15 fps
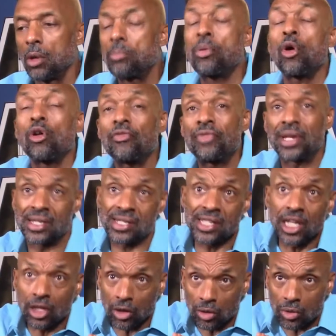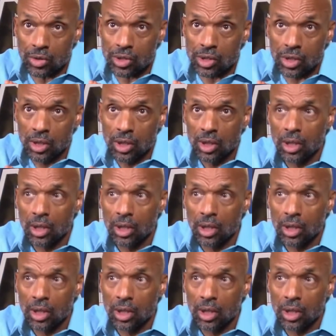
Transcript: perfect singers.